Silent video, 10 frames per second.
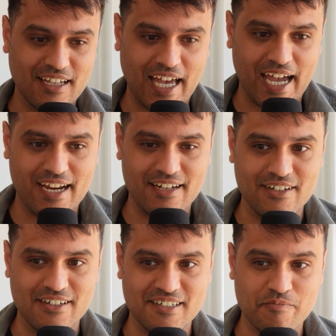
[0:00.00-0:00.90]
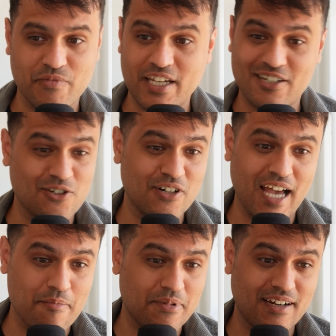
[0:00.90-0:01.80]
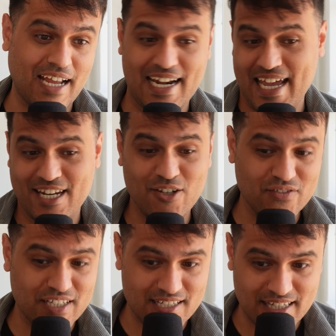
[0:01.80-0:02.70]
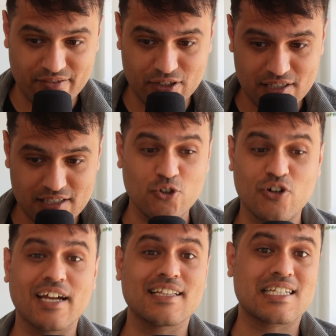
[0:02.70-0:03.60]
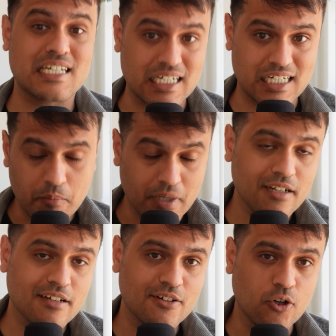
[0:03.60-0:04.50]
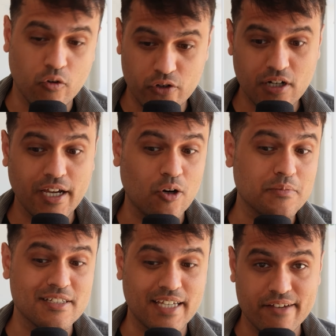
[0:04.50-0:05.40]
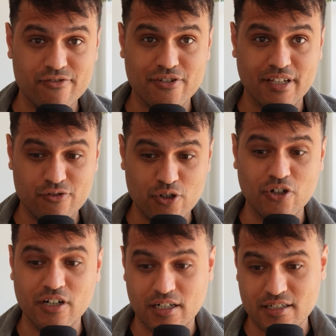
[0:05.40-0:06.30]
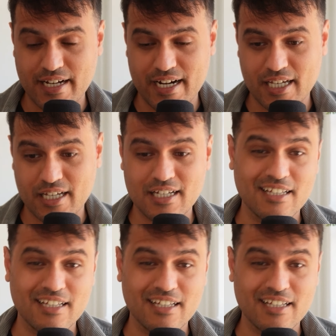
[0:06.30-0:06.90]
And it could happen at any of these levels. You could get stuck. But overall, I hope this gives you a good understanding.